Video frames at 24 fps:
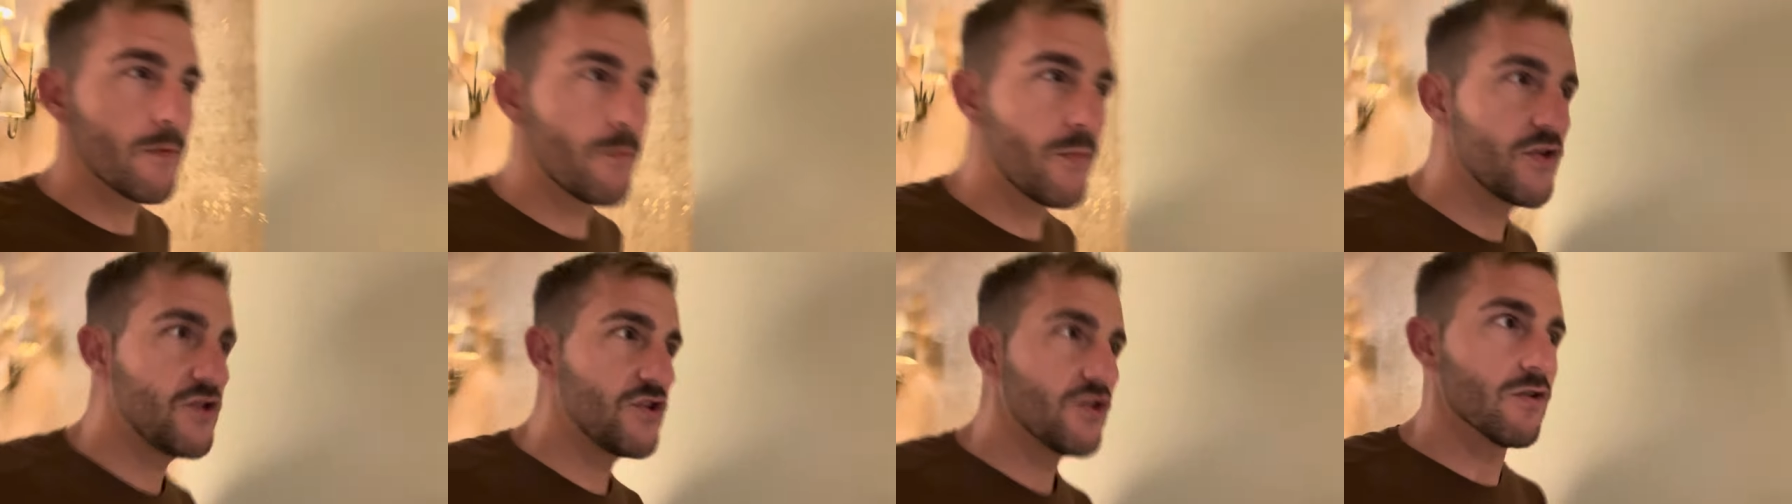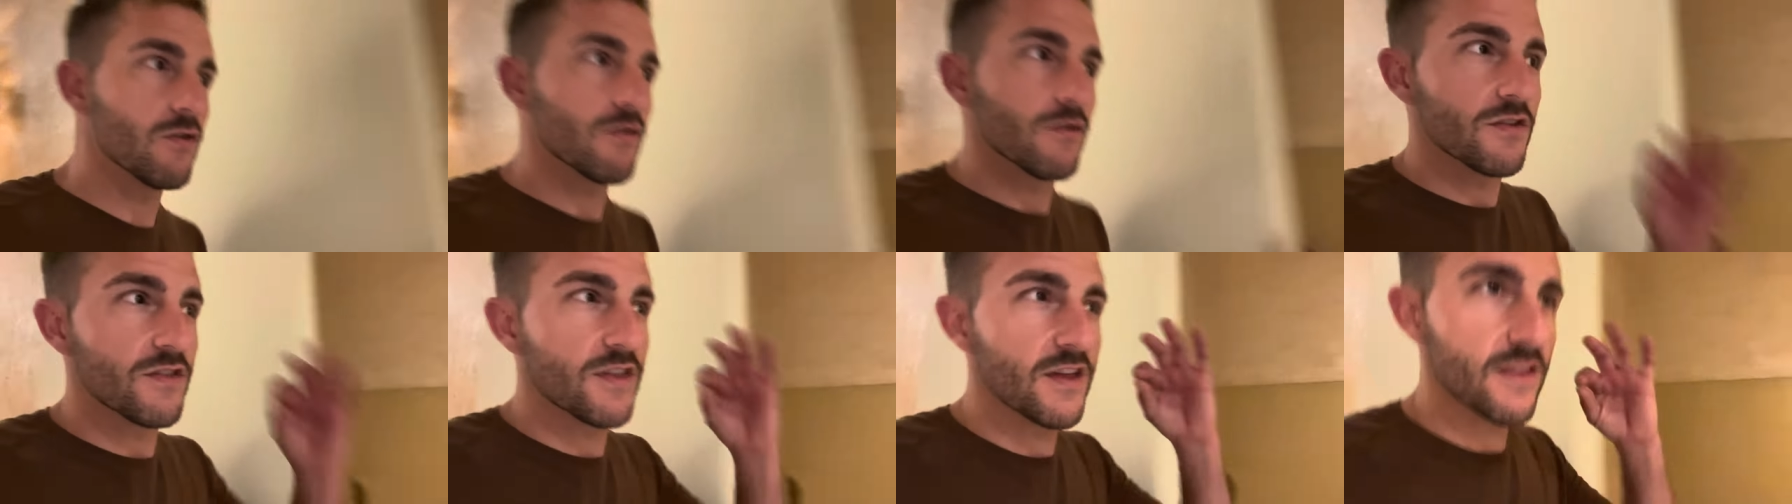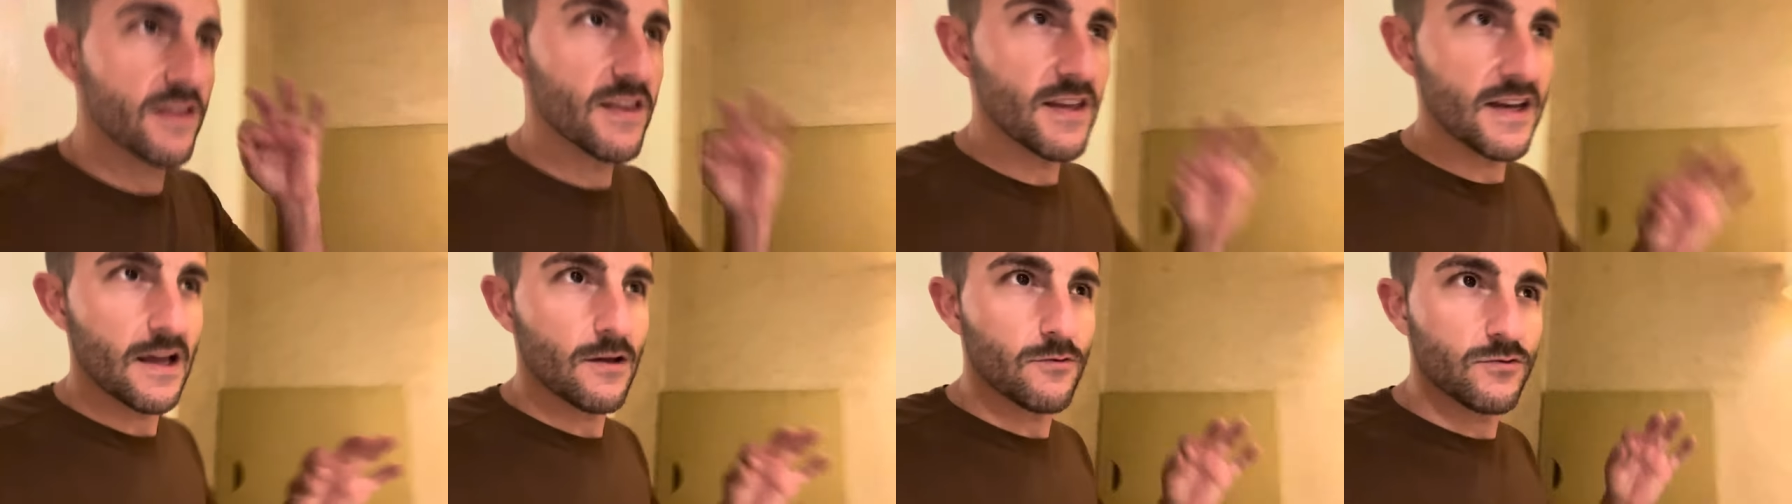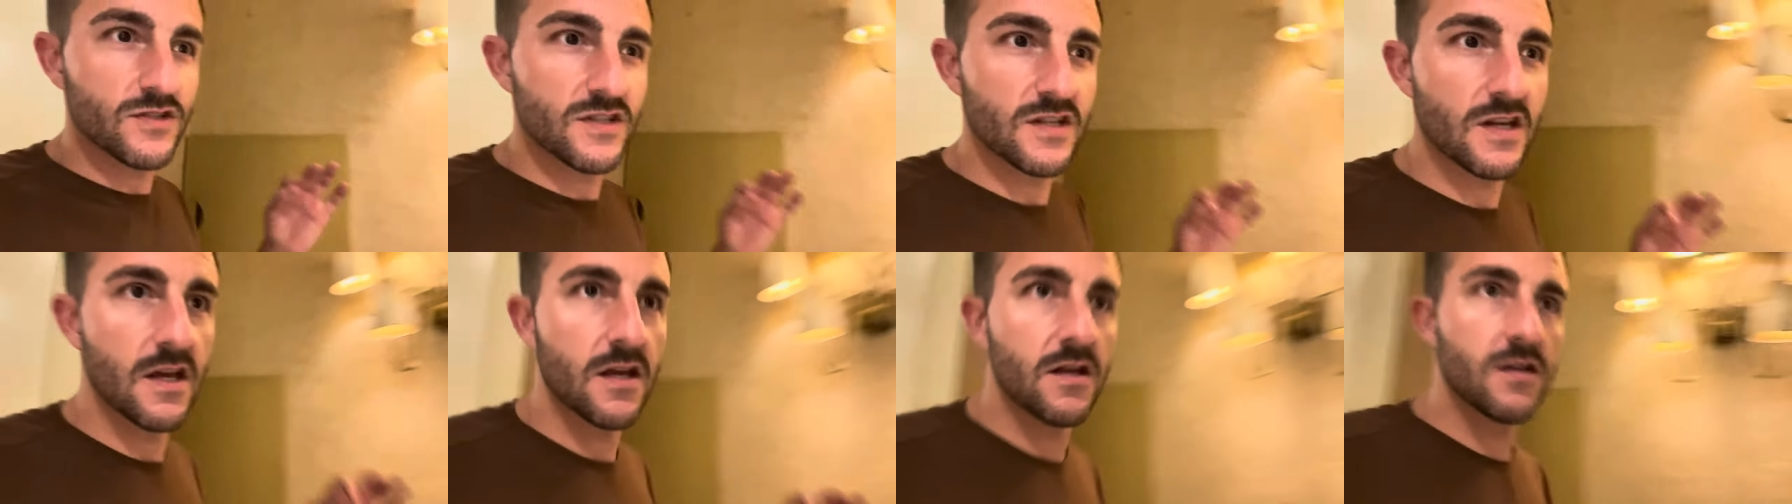but you got to think the
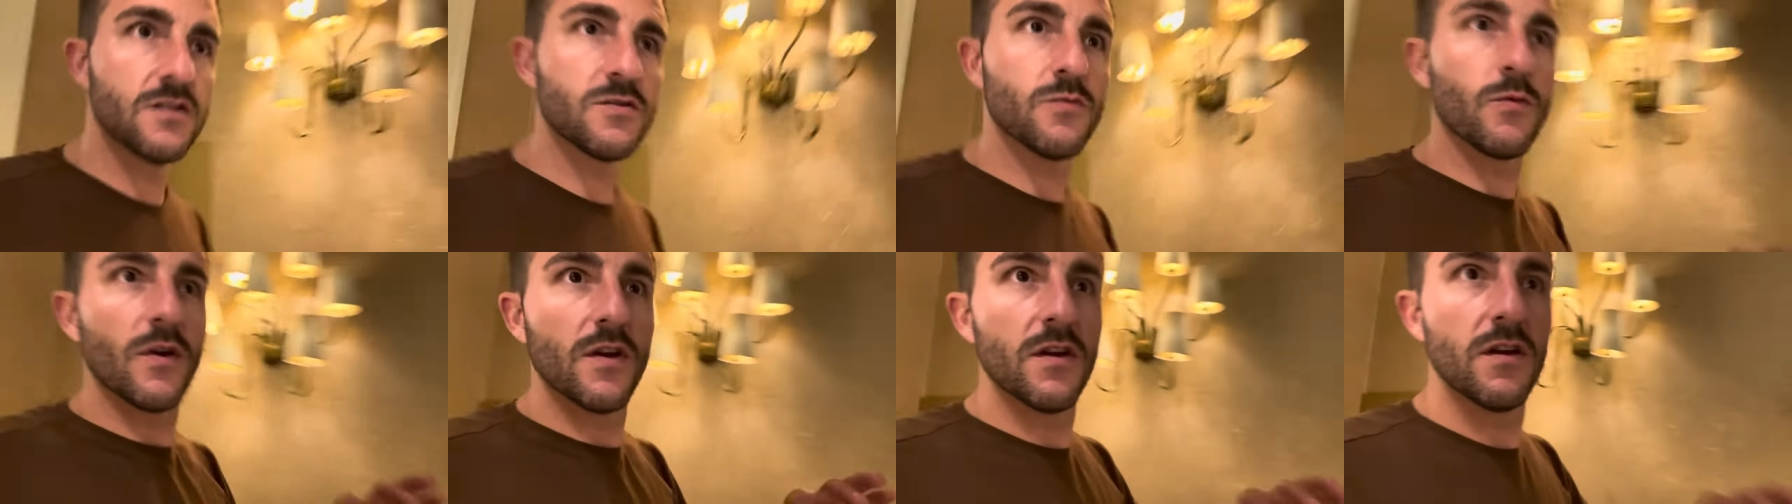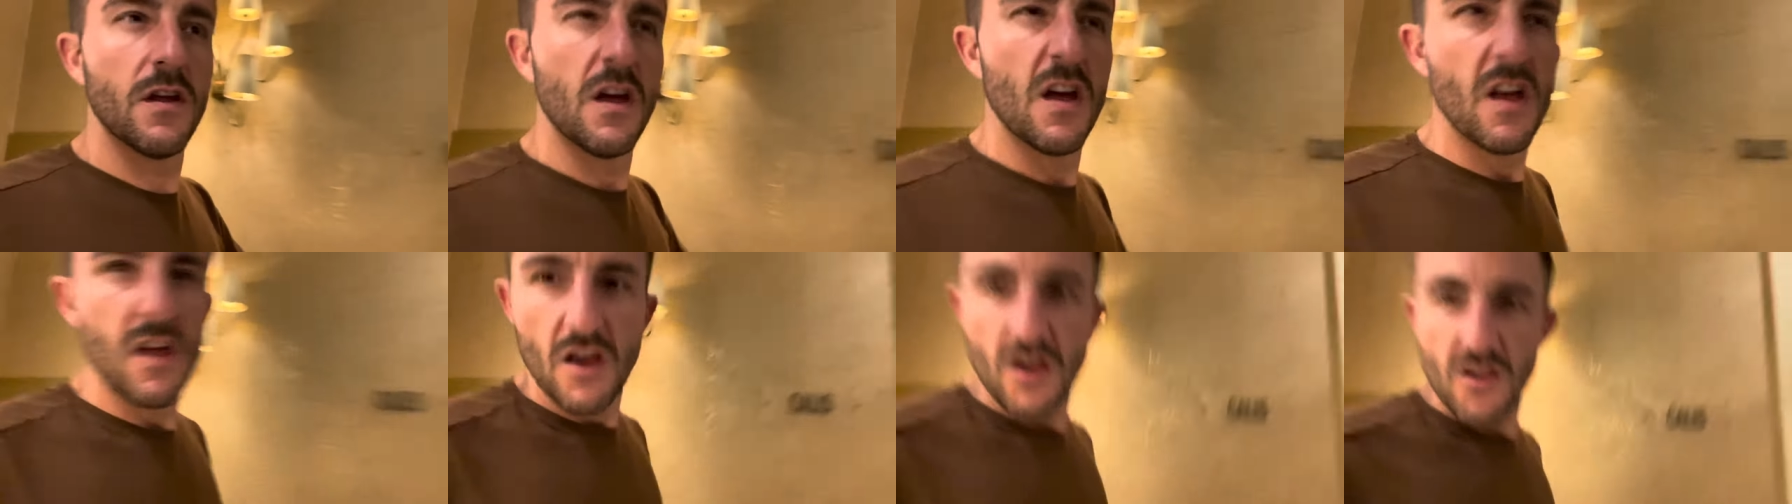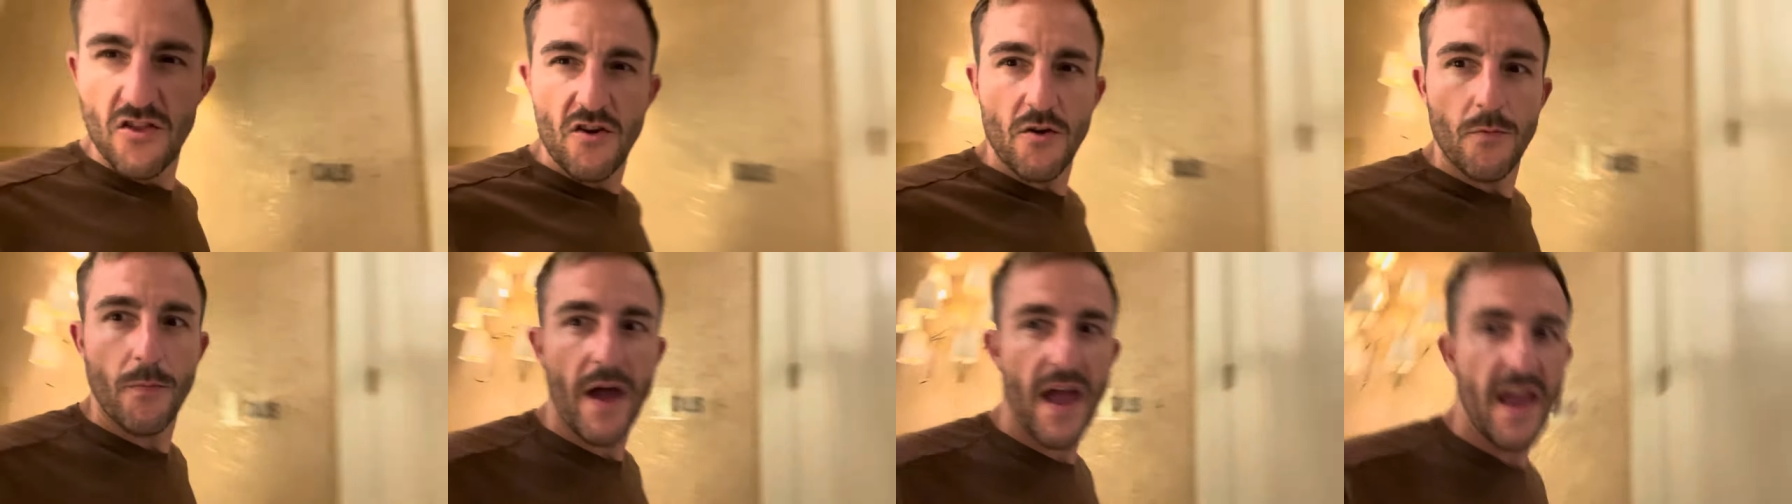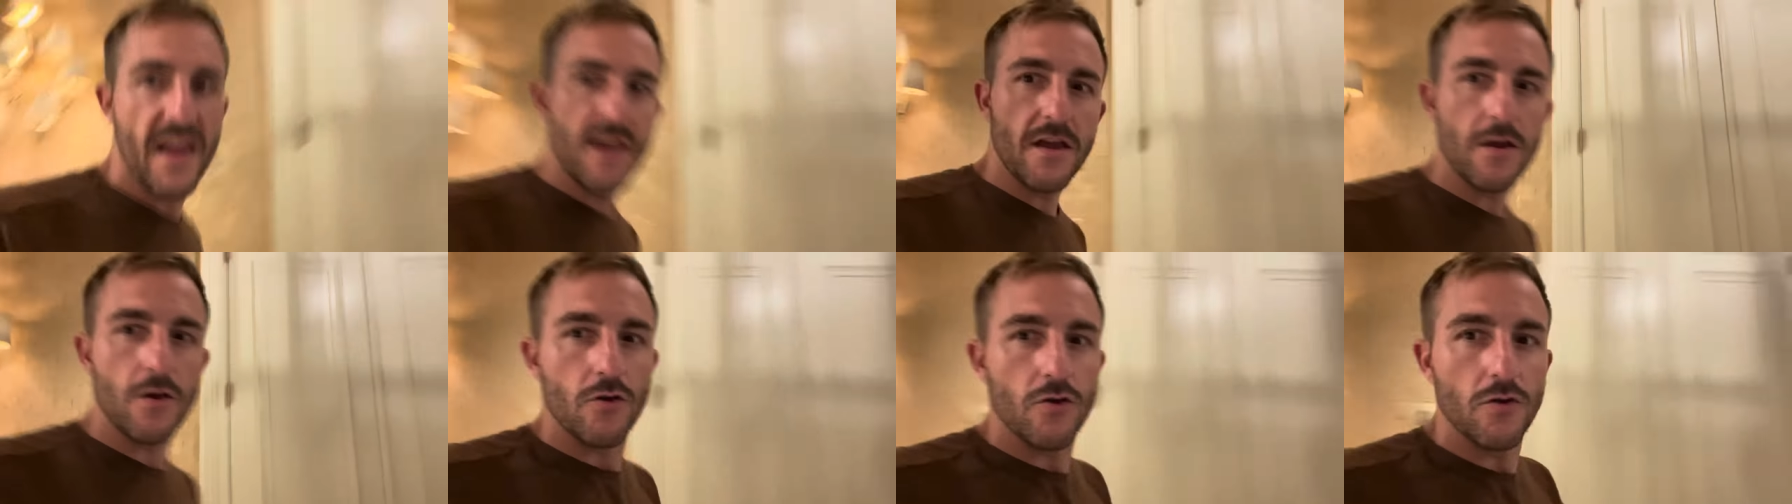downstairs one, they're
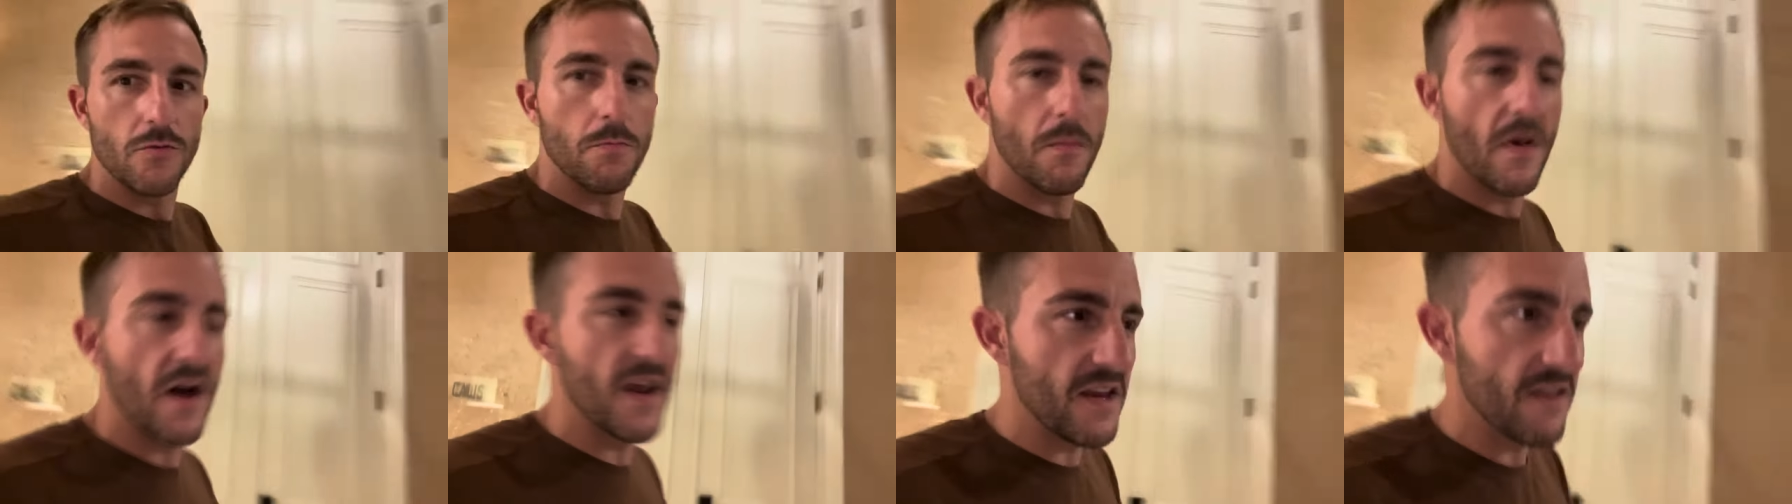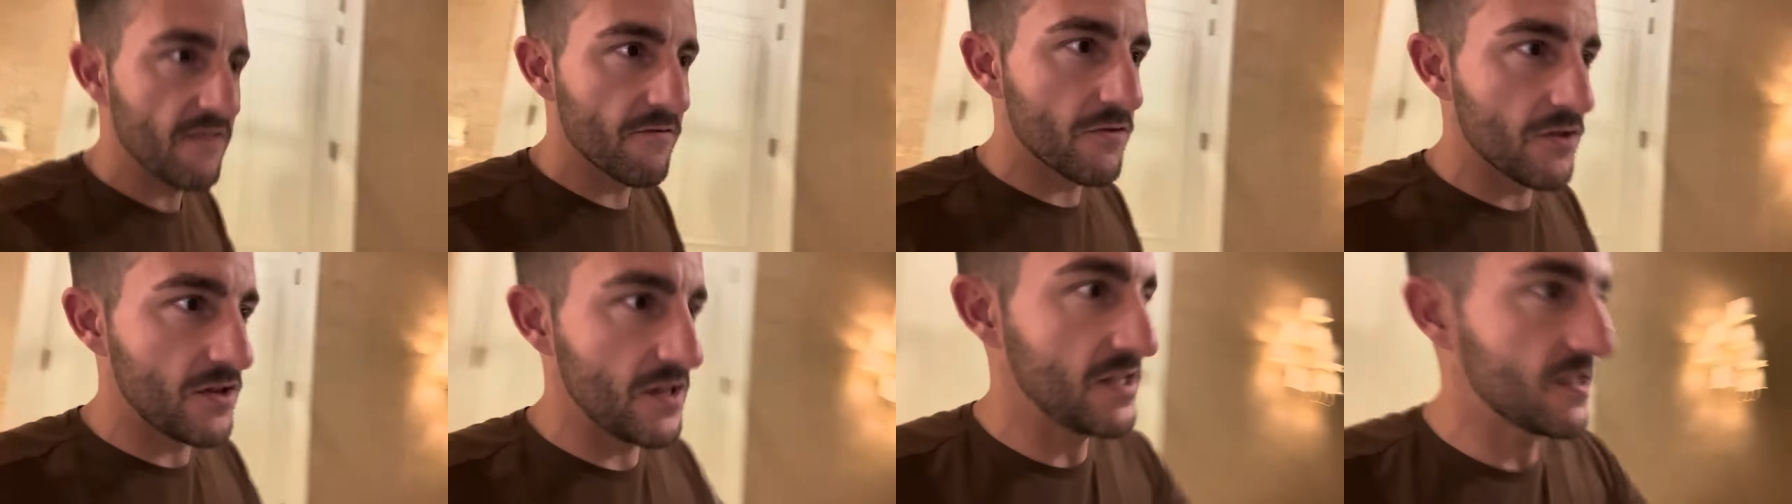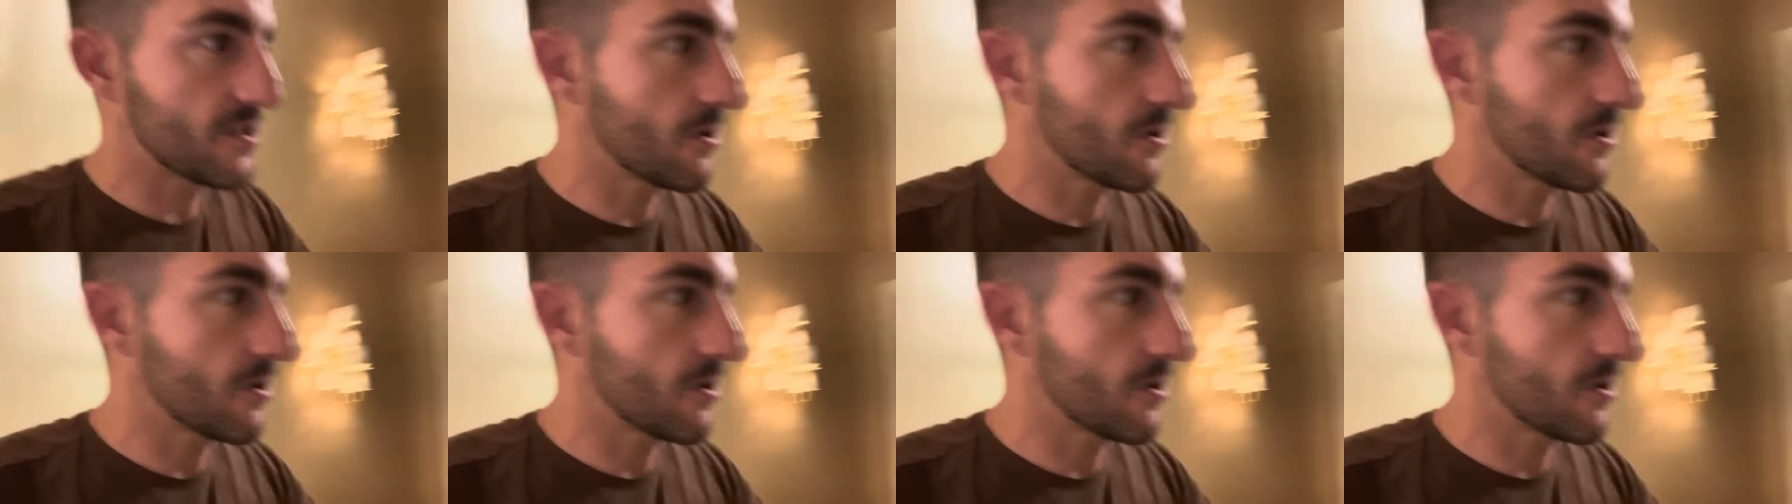paying good money for these